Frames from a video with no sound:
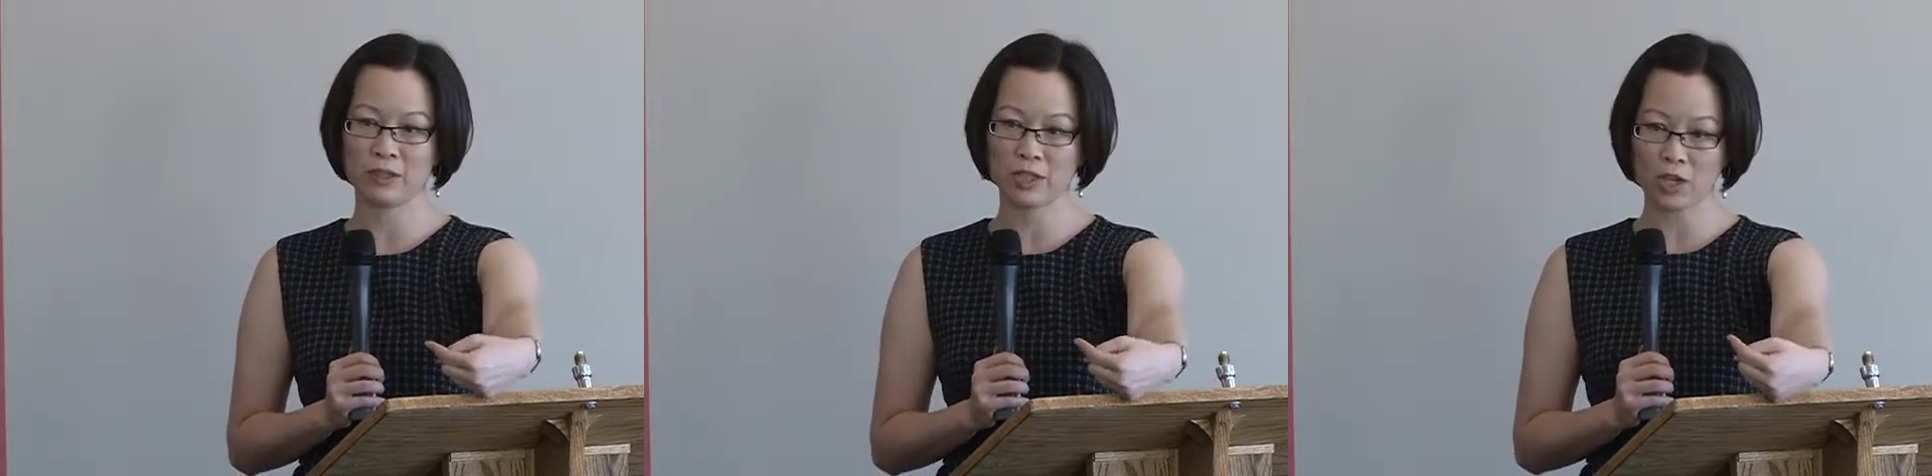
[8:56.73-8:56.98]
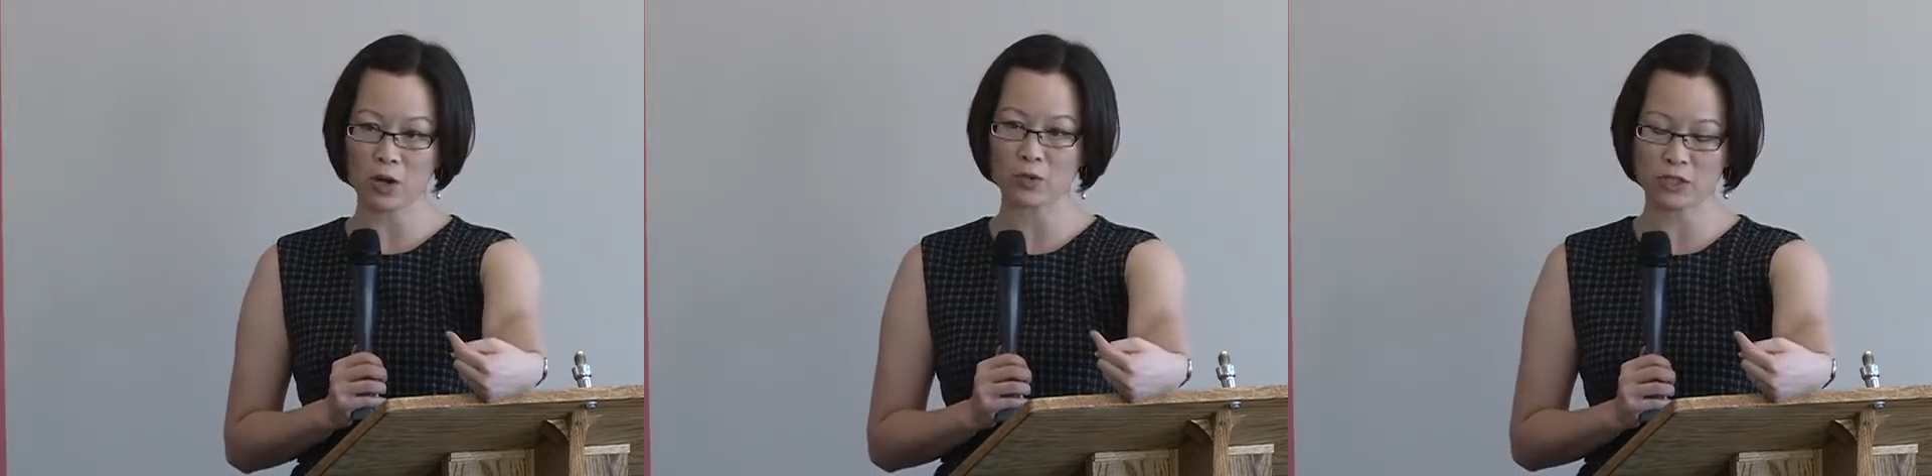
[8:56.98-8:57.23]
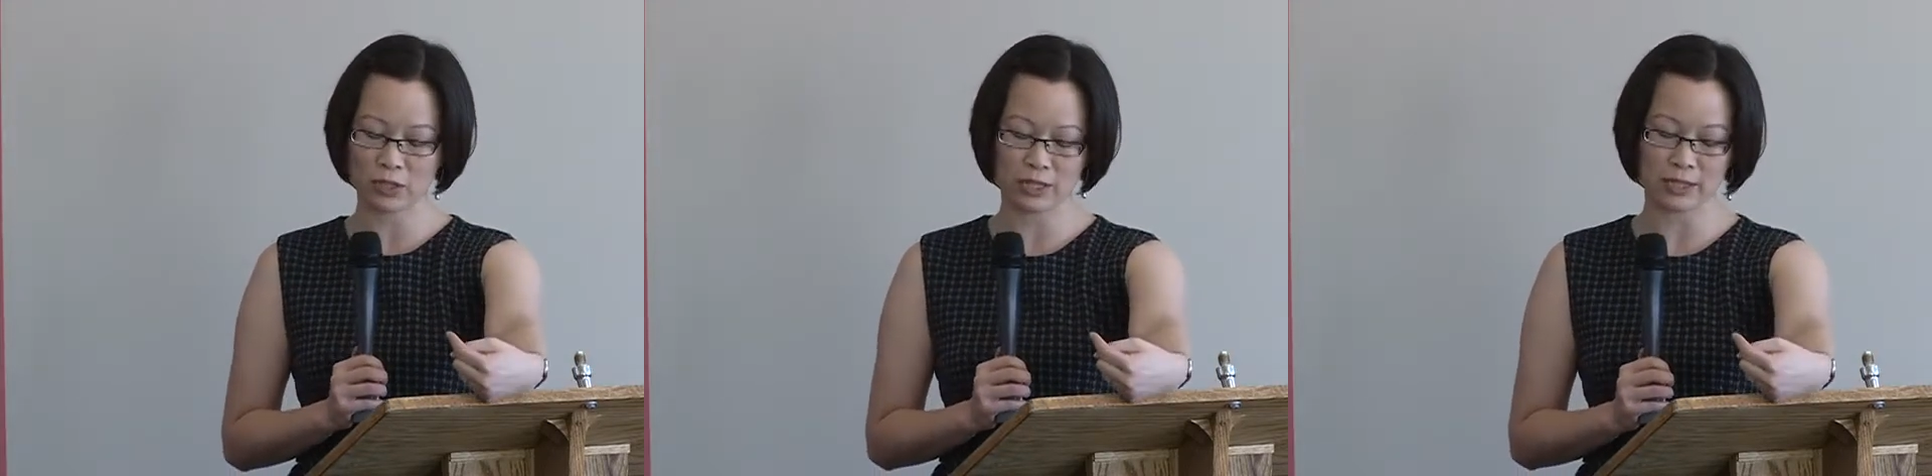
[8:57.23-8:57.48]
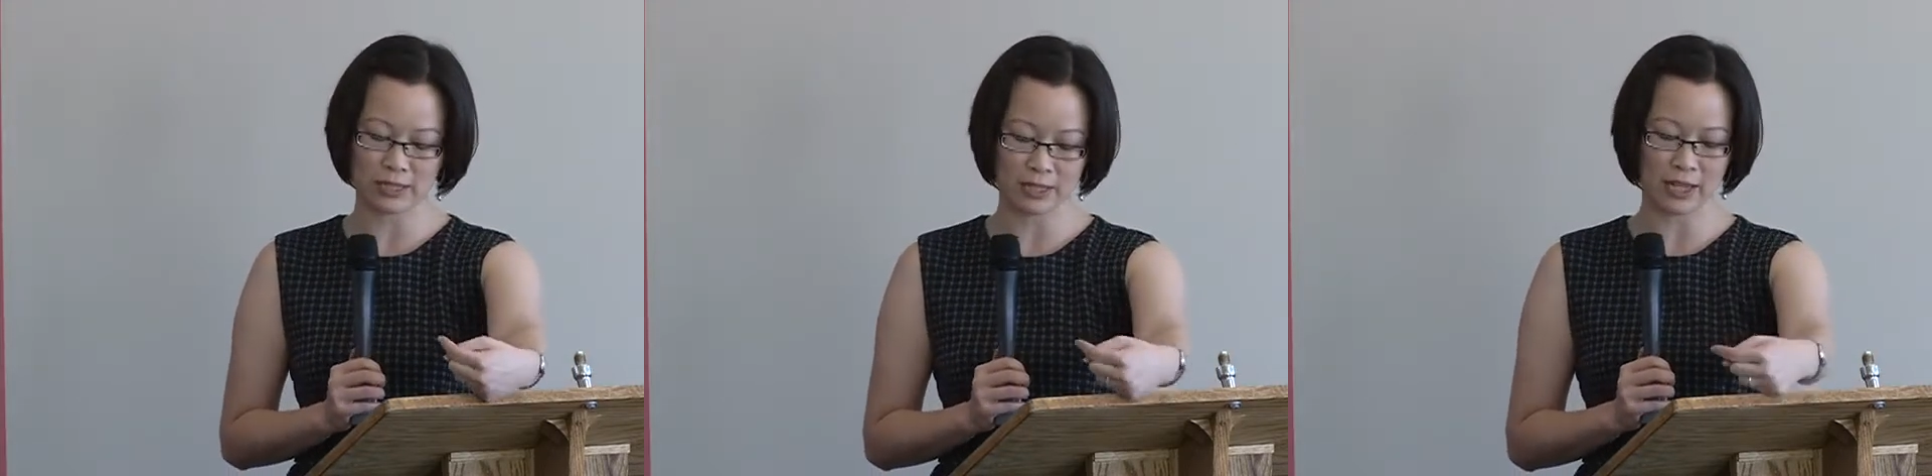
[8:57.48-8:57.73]
go to
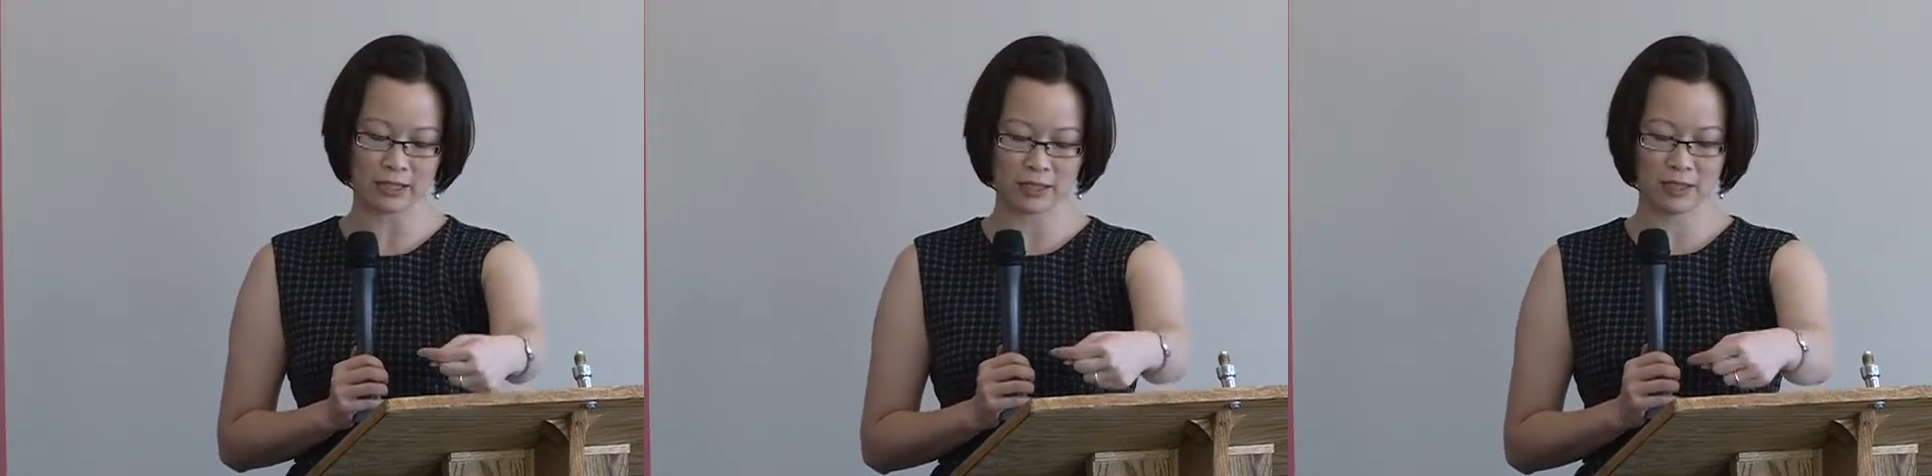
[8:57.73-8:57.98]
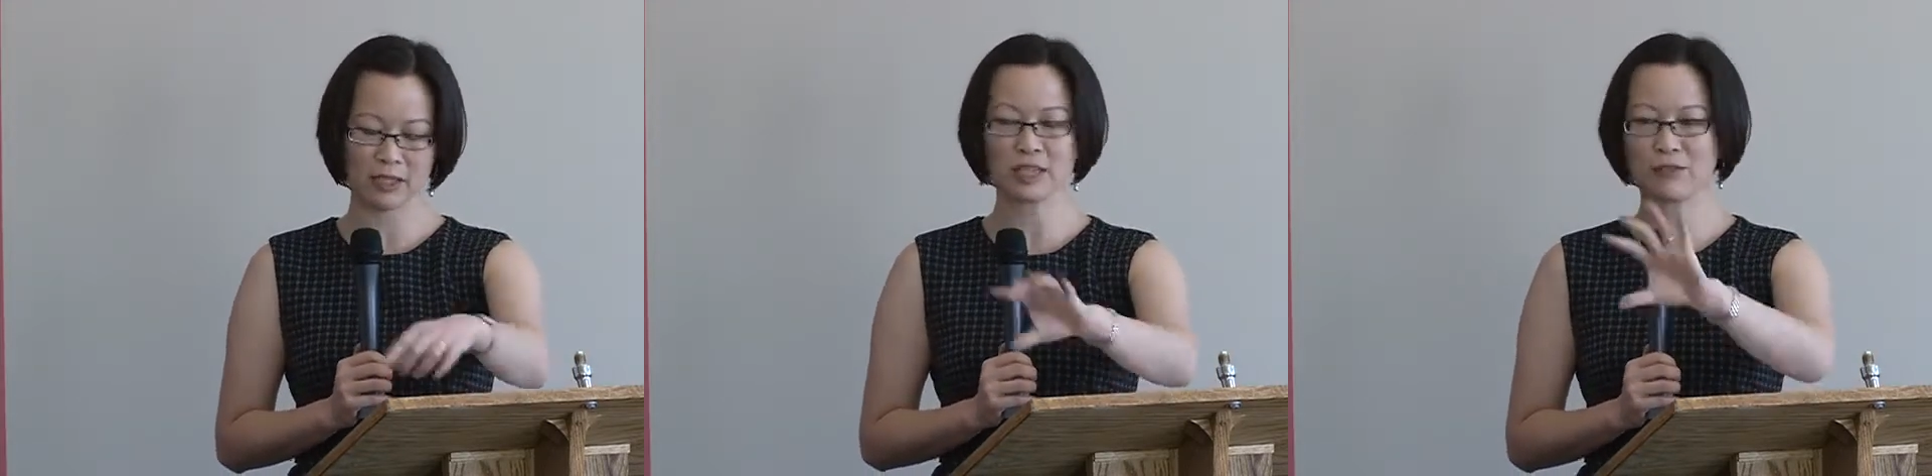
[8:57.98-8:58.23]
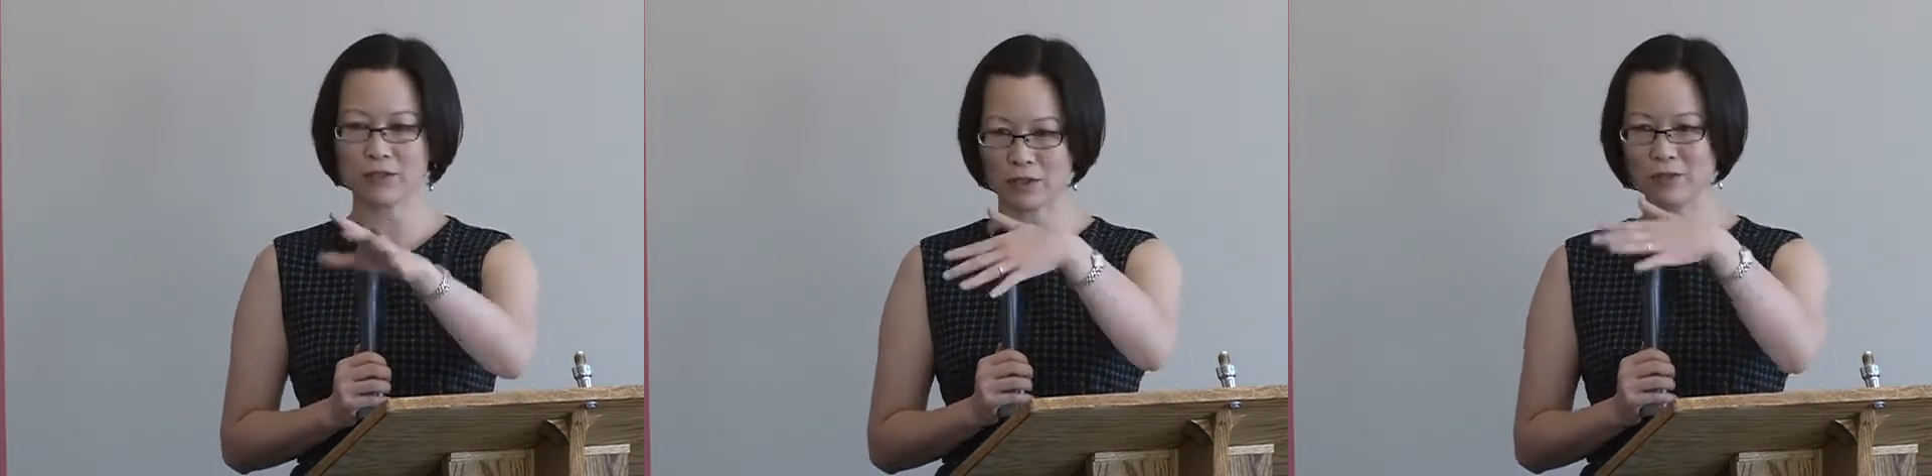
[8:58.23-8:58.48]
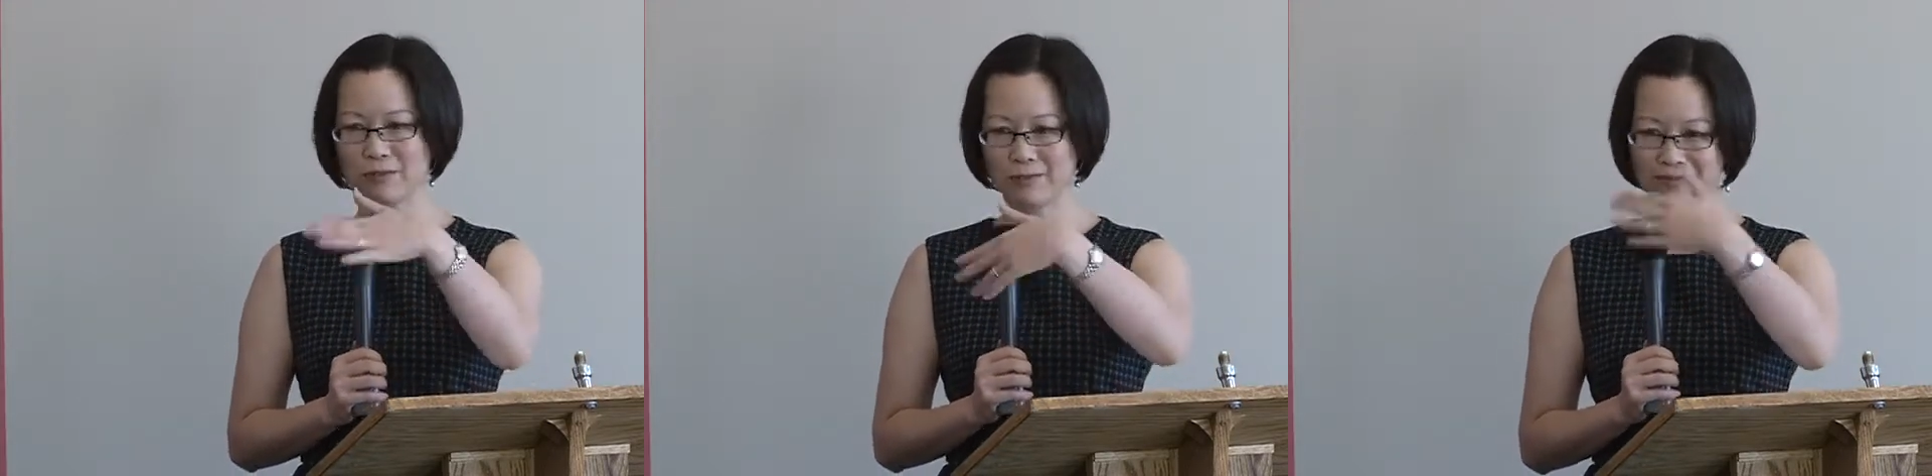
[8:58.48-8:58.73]
the state, even though,